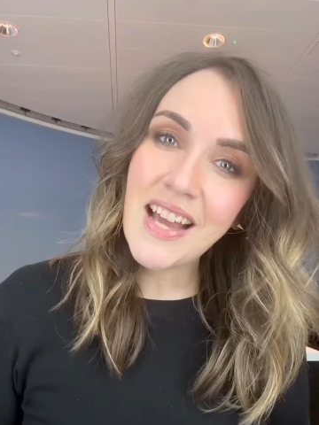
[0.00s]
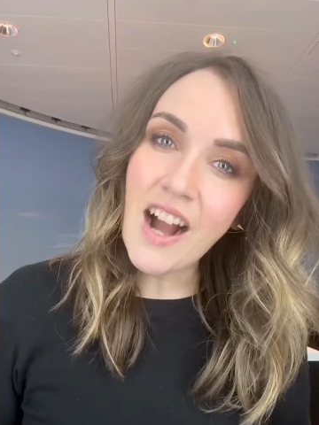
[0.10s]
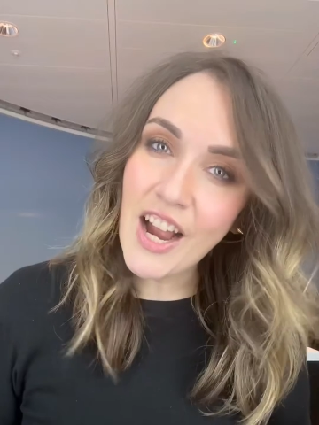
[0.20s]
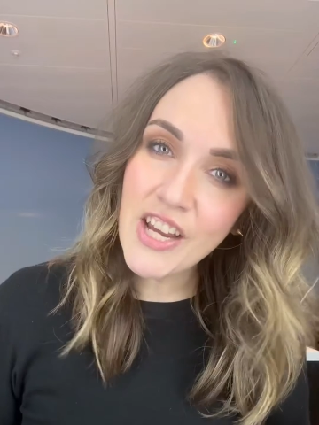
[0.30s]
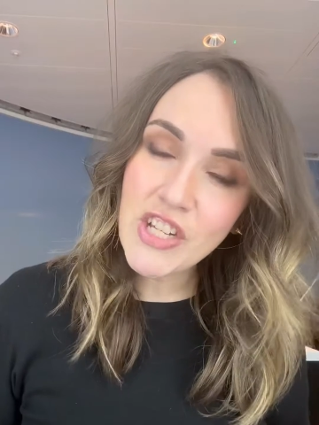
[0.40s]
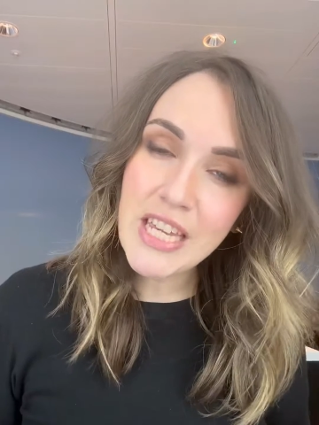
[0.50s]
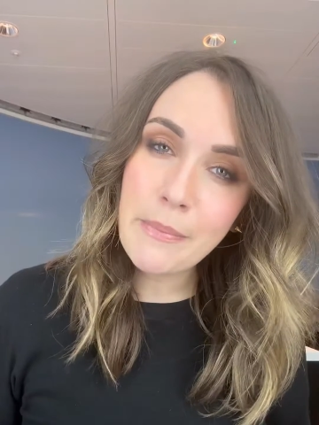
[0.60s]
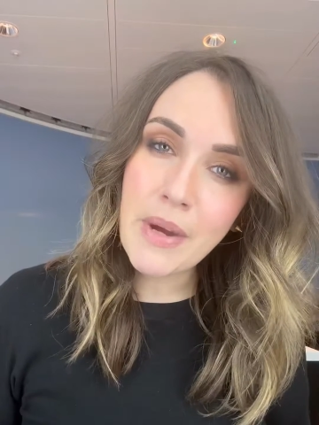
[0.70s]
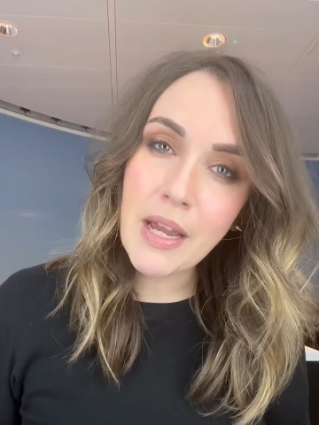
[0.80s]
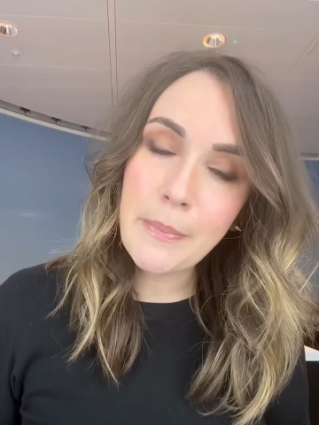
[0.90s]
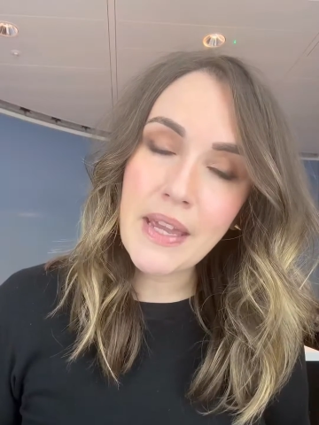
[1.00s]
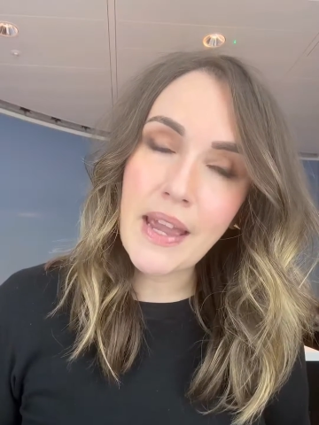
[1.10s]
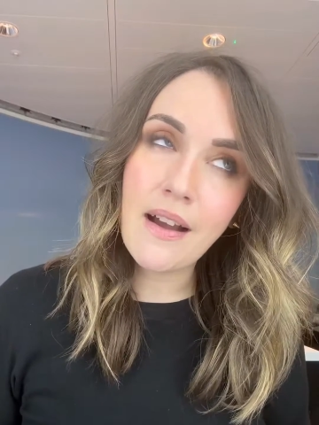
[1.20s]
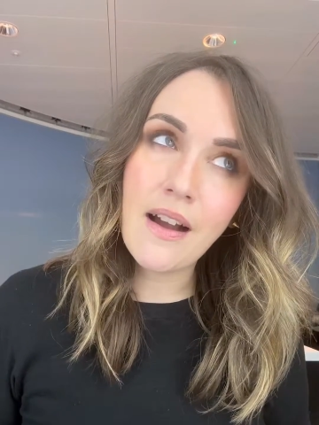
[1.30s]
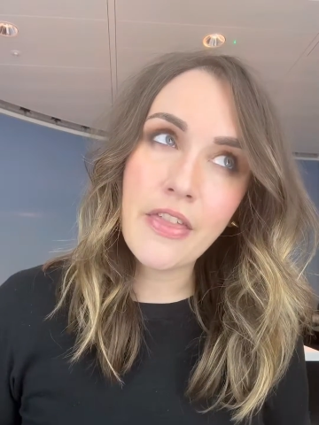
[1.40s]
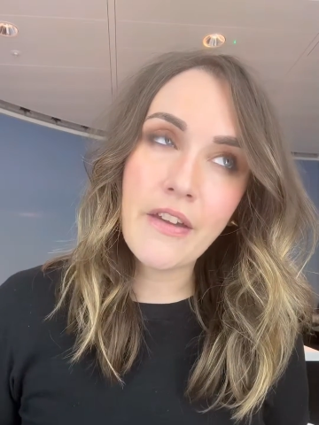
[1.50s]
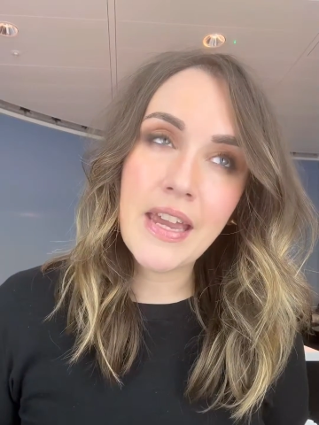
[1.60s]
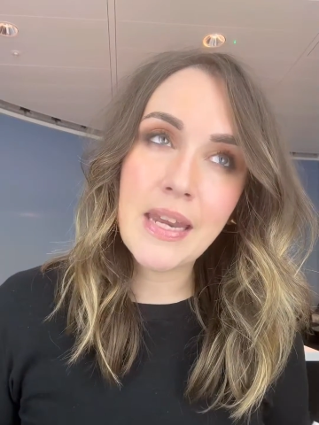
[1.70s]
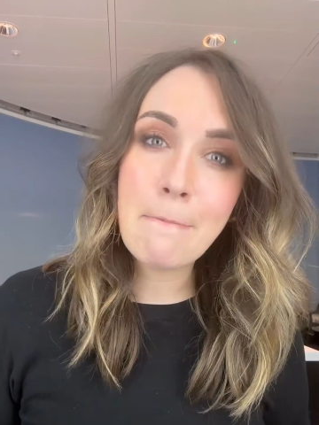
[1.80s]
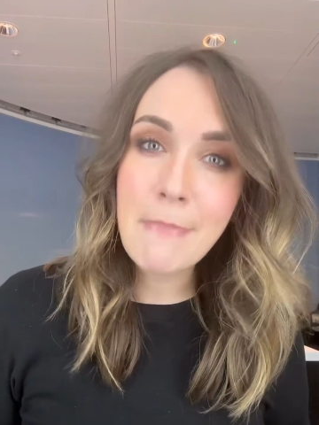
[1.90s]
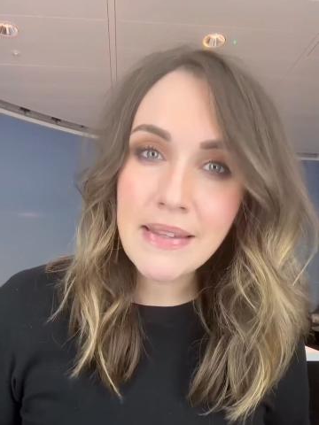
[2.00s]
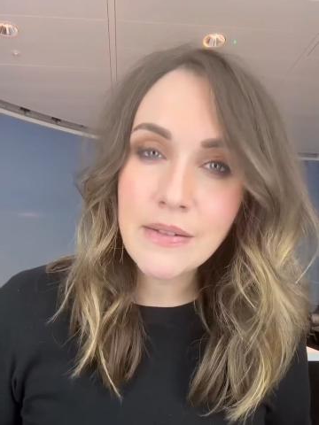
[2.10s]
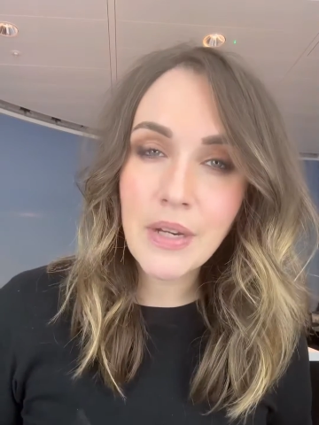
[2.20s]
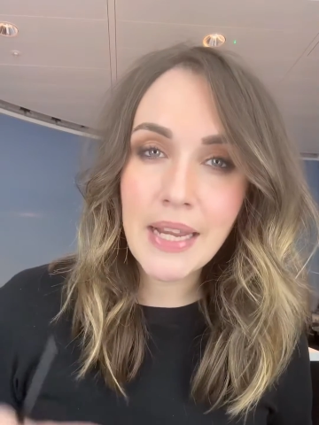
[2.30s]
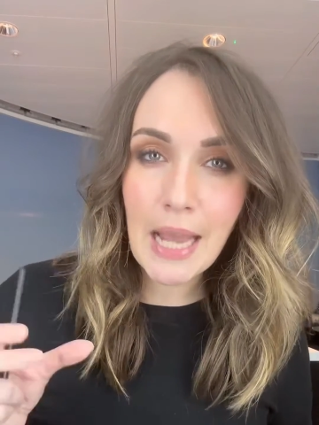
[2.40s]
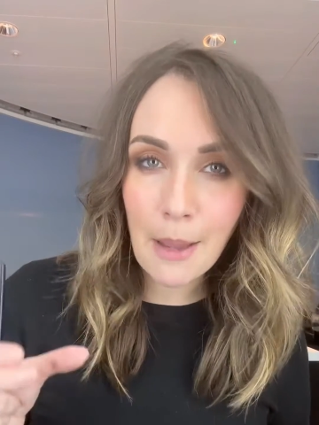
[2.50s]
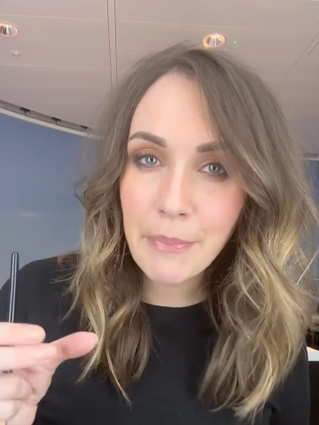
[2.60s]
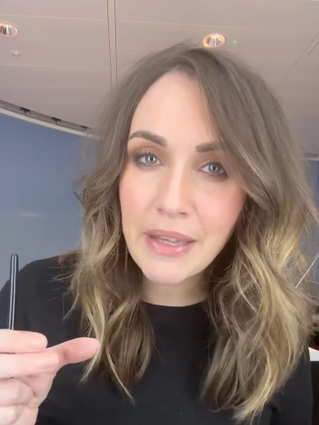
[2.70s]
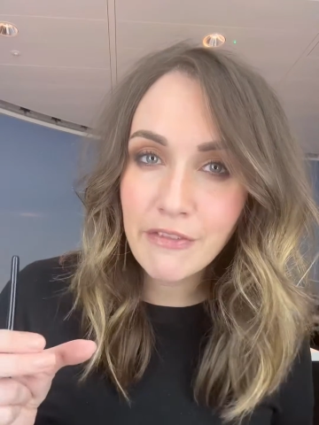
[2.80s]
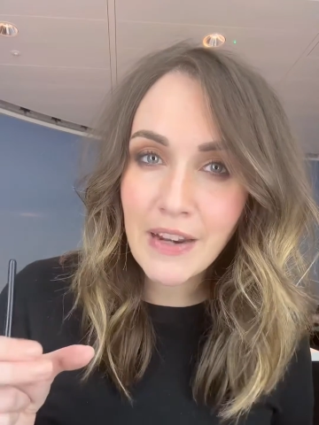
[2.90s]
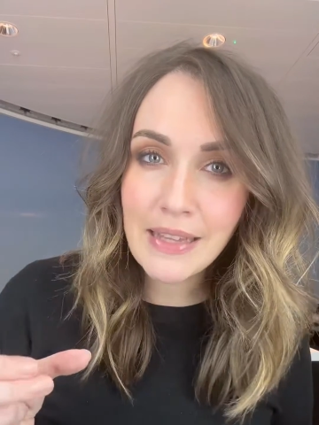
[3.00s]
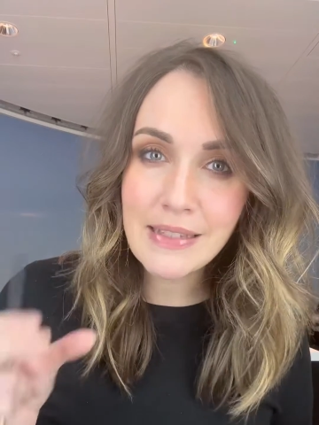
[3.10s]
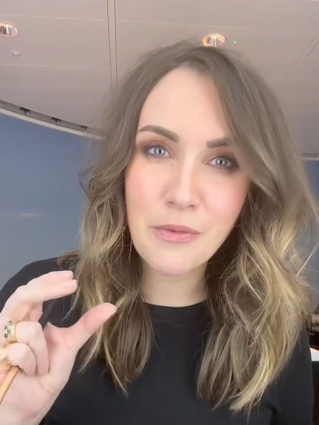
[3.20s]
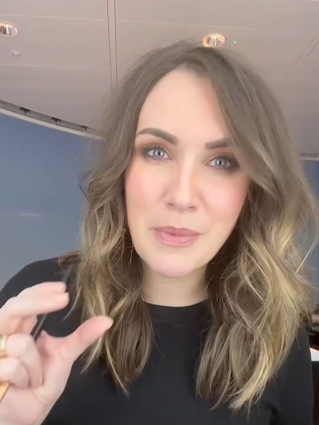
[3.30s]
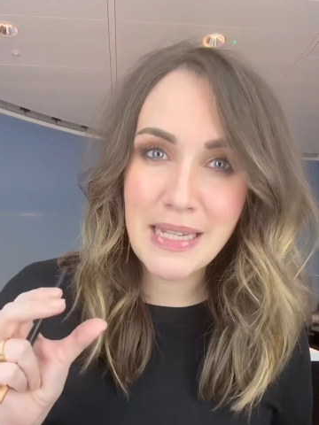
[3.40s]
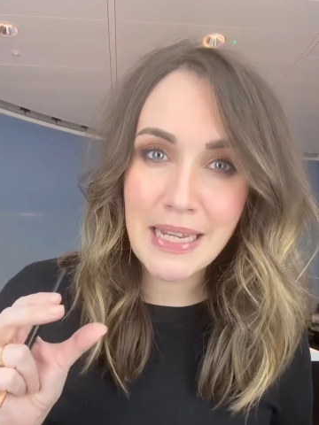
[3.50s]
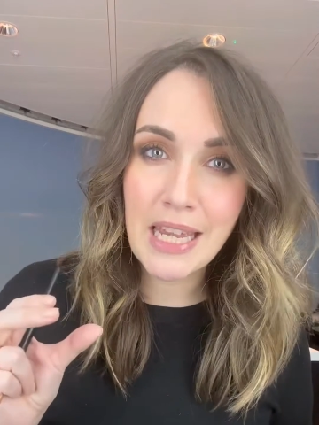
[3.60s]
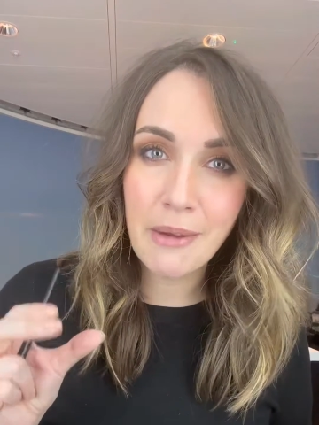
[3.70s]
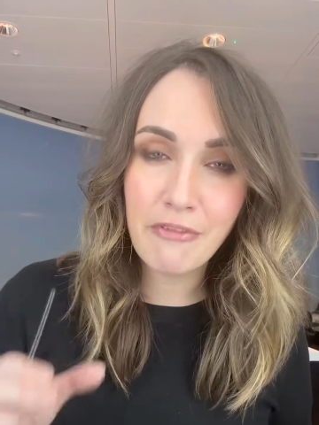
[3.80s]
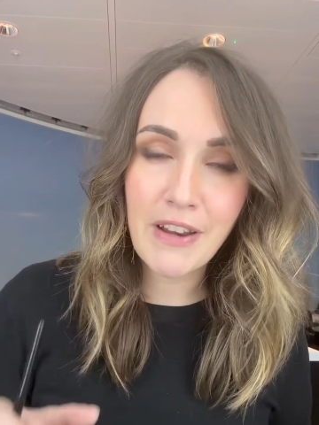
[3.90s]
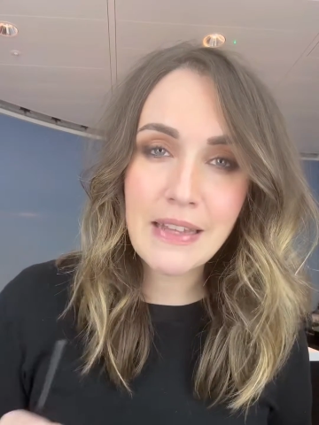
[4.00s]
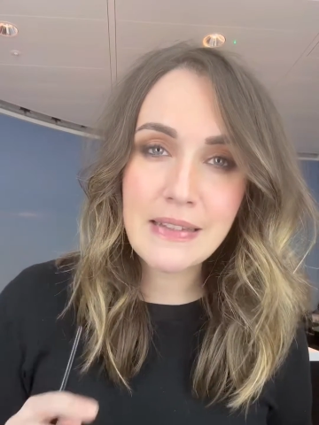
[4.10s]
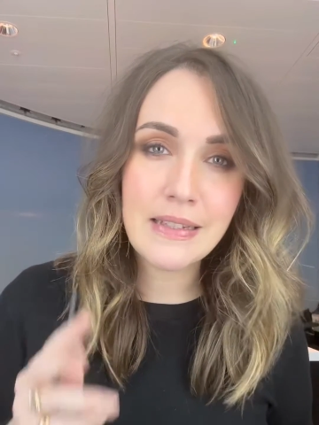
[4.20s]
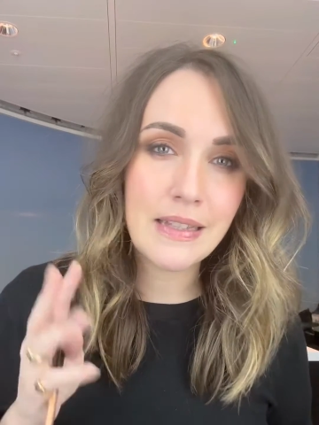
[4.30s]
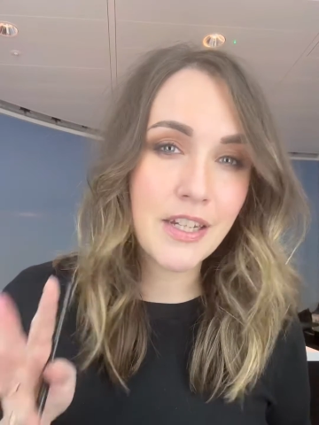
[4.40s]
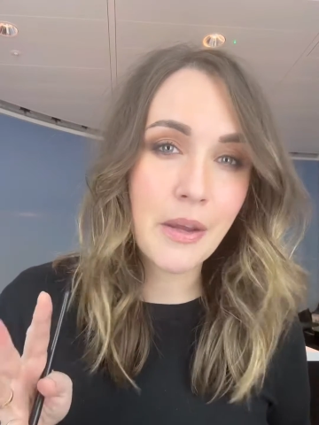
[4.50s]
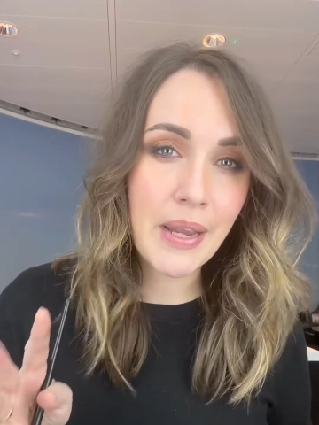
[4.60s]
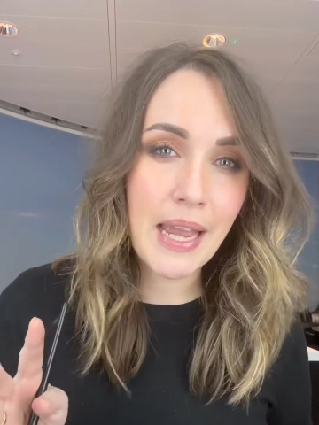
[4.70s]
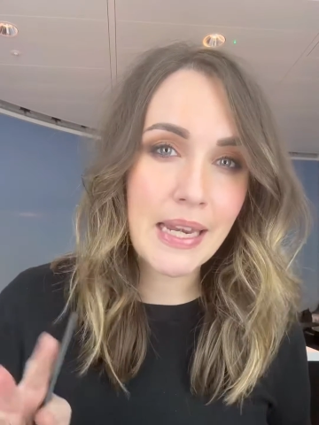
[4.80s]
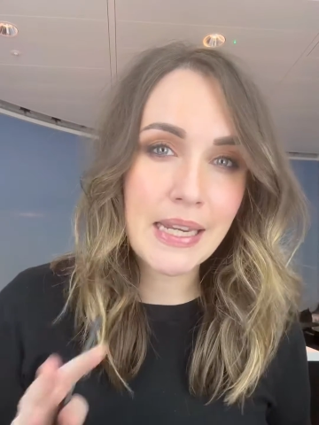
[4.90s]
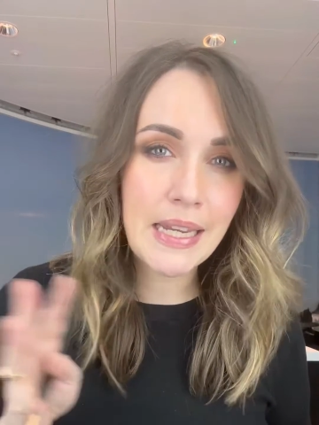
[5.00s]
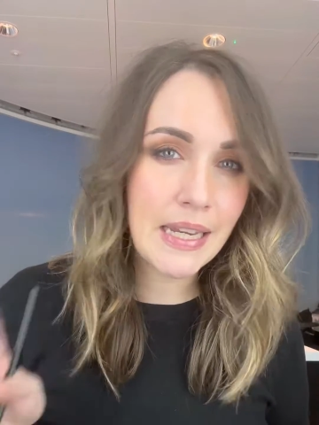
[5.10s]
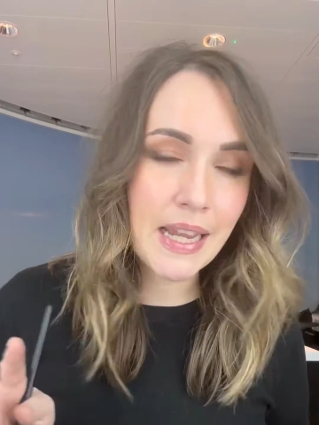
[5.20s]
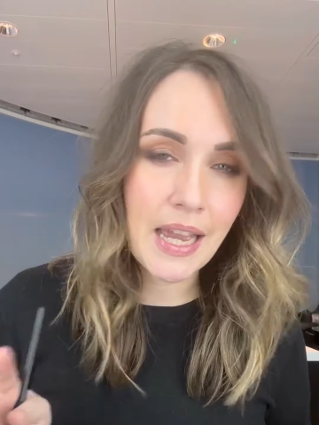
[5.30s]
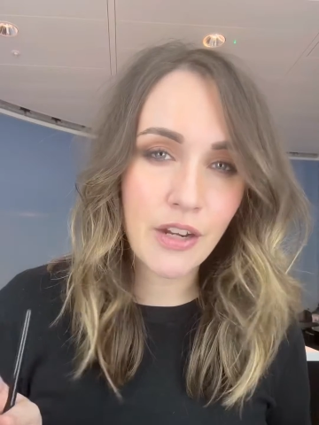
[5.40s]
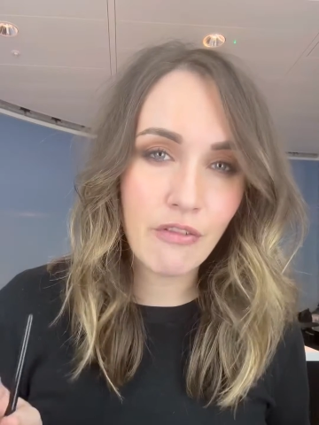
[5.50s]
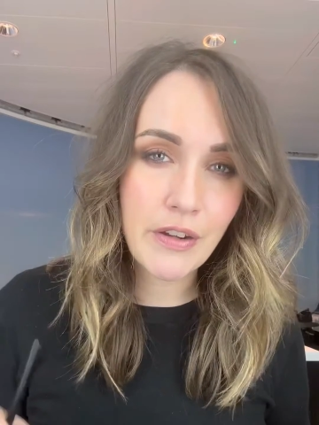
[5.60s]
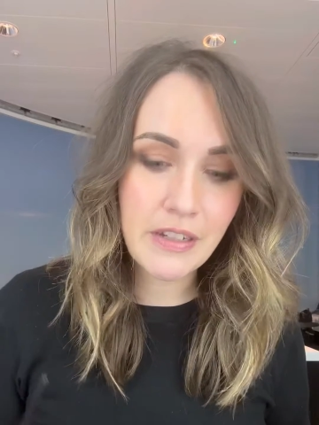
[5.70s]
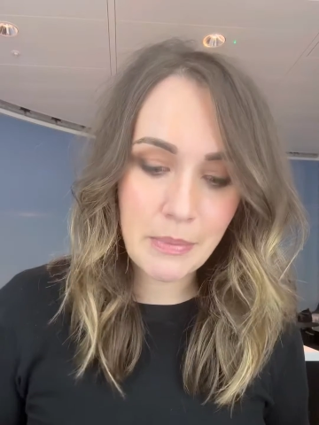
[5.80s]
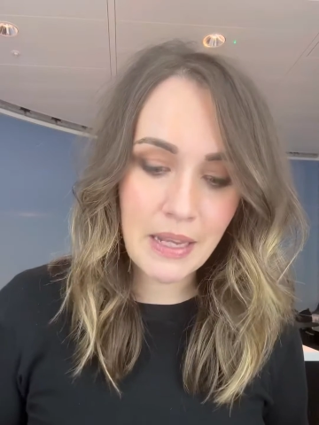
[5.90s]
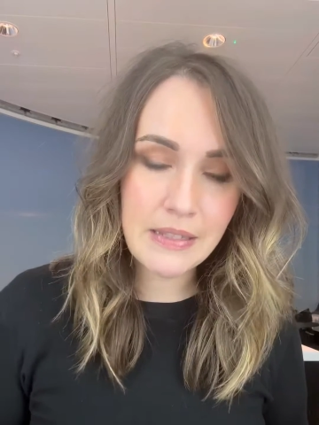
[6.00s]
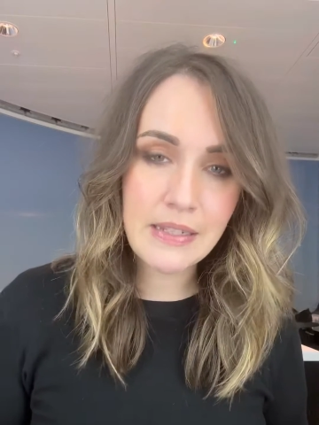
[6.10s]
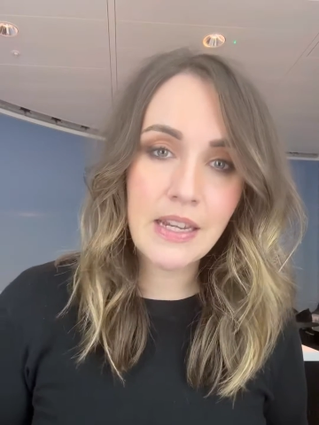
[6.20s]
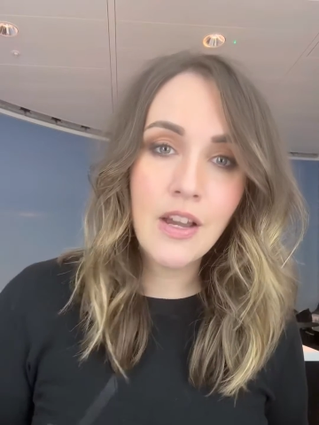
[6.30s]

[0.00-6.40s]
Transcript: I actually keep my IPA either in a metal like camping flask, almost like a hip flask, because I know it can't leak and it can't erode any plastic,